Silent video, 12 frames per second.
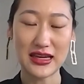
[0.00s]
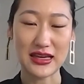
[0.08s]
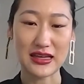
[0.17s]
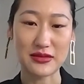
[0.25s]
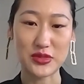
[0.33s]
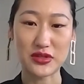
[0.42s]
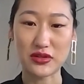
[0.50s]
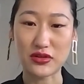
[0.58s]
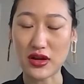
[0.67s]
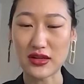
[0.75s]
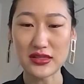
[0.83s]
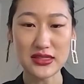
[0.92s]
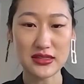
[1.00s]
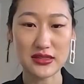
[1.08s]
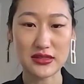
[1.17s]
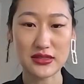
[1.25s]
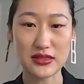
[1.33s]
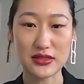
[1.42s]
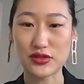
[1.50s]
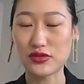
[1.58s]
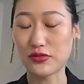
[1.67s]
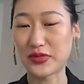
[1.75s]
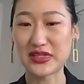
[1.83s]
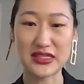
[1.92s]
So the content is
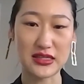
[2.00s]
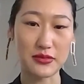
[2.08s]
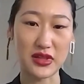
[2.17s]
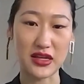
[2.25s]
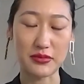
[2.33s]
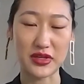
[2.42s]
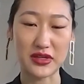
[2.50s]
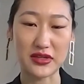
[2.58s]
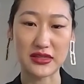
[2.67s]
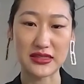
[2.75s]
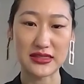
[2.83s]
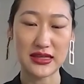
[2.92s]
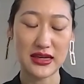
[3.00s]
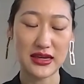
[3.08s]
super similar because